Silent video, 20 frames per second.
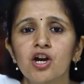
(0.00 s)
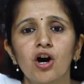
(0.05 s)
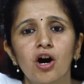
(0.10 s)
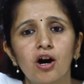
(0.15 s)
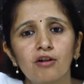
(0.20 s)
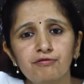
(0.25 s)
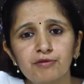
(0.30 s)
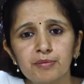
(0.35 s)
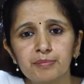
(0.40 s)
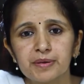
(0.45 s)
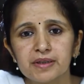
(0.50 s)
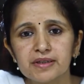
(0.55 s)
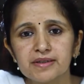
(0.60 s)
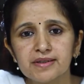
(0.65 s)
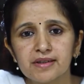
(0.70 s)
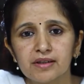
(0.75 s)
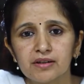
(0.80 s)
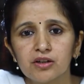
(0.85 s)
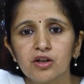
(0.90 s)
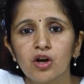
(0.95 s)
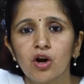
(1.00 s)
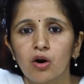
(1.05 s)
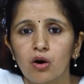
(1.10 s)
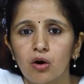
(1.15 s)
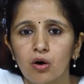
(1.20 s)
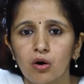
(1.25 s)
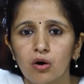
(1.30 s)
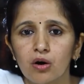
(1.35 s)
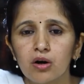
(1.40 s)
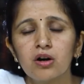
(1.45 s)
of a person
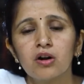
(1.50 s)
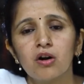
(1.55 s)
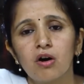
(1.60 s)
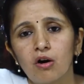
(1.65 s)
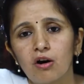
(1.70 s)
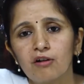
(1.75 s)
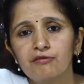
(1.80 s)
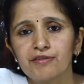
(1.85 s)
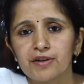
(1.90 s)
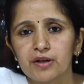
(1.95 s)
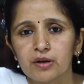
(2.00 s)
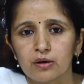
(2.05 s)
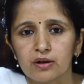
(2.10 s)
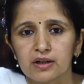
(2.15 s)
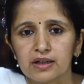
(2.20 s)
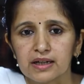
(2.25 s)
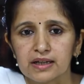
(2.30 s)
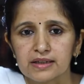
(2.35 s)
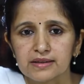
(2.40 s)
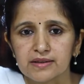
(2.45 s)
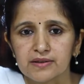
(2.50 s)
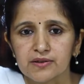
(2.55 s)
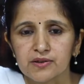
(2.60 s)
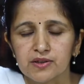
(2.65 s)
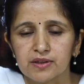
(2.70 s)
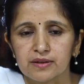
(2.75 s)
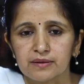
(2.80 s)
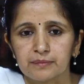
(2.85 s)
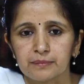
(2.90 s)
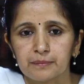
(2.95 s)
or of an
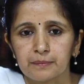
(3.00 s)
organization.